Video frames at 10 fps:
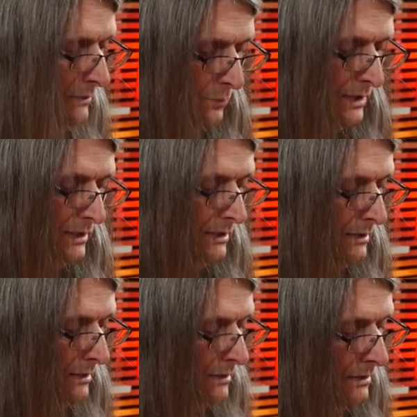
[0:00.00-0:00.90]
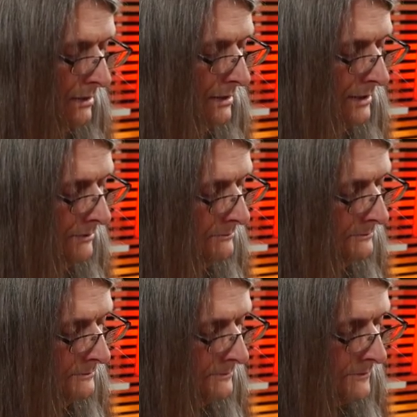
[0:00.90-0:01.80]
then we
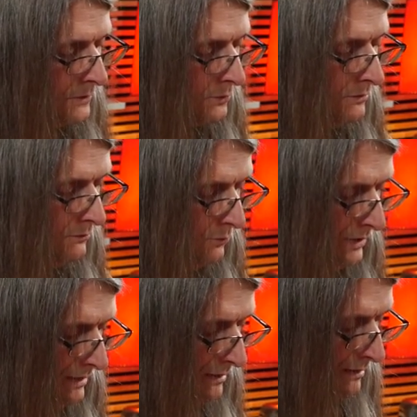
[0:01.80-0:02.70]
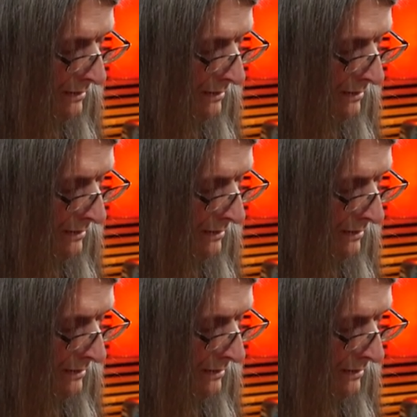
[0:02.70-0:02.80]
um, we